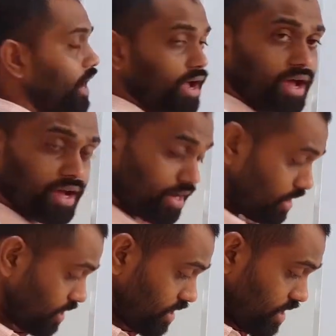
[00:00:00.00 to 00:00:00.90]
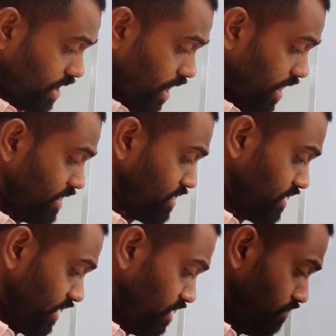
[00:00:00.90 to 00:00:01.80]
And under
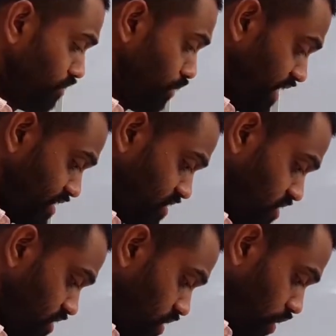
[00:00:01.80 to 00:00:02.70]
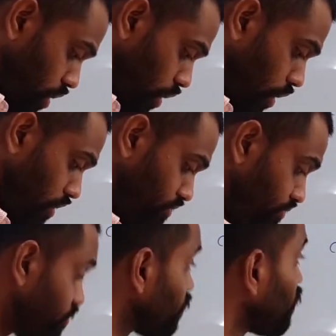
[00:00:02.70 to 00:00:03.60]
the influence
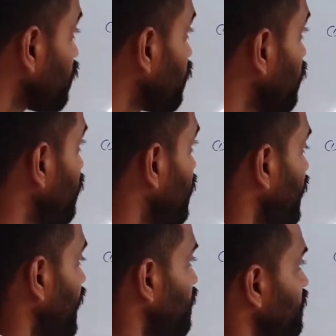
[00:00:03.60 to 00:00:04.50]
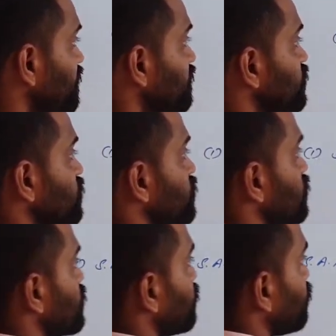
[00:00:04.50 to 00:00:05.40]
of adrenergic
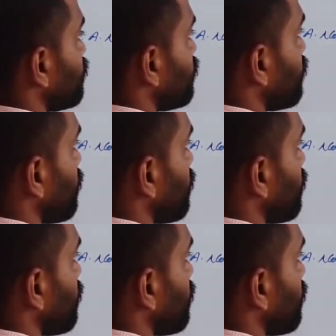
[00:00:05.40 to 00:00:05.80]
system,